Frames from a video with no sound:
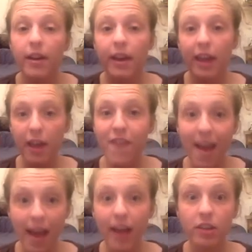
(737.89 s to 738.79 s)
If
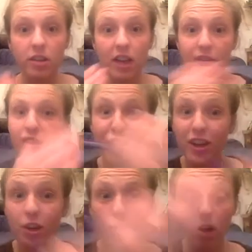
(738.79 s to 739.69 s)
it's
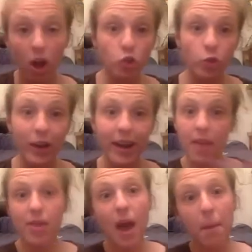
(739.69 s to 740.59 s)
figure 100,
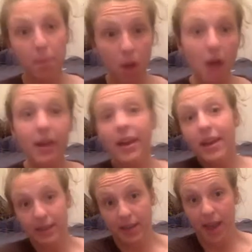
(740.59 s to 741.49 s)
that block
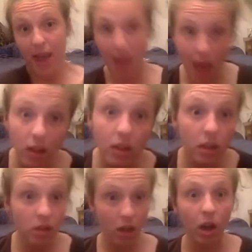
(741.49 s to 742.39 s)
is hella
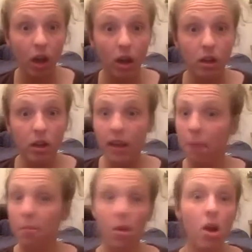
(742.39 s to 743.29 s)
long. That
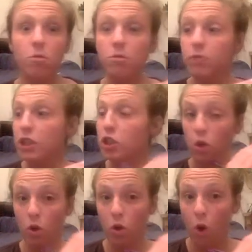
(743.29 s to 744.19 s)
block would reach
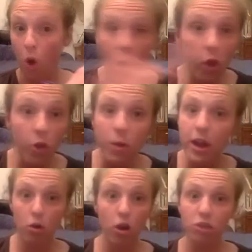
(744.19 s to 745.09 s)
all the way
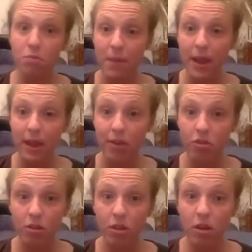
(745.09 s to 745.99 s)
across my page.
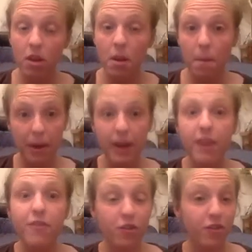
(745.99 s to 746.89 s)
But if
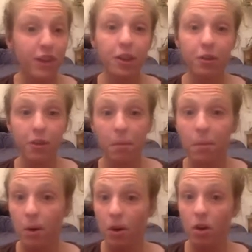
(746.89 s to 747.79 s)
it's figure
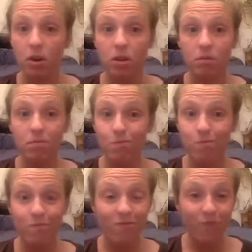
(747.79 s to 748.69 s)
number
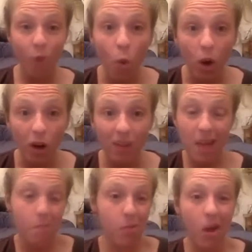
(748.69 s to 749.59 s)
4,
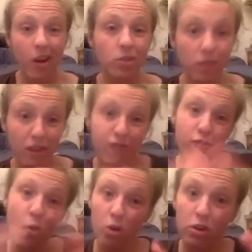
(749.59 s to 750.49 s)
that block is only
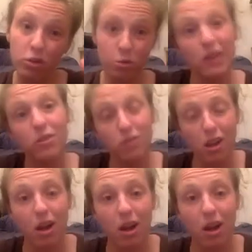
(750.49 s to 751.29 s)
4 squares long.